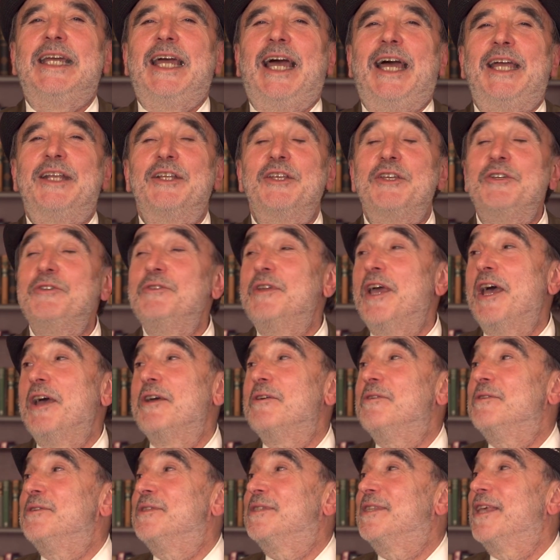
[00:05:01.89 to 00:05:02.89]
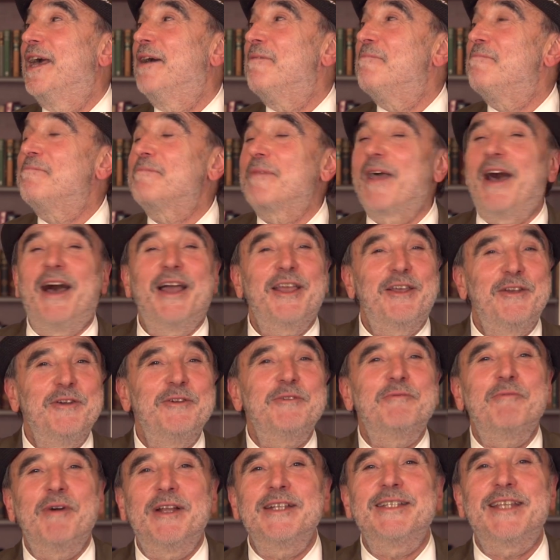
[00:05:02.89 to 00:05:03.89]
And who knows, I
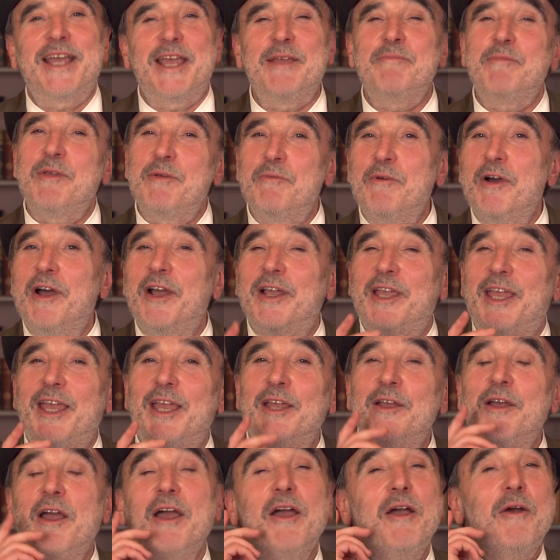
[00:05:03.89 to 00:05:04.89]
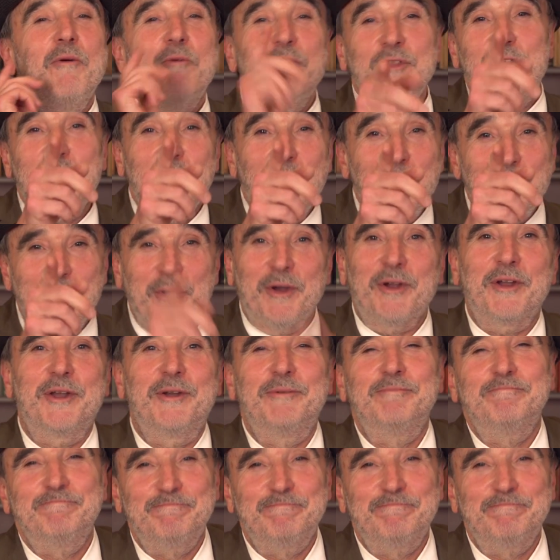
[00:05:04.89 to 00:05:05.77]
could one day be working with your book.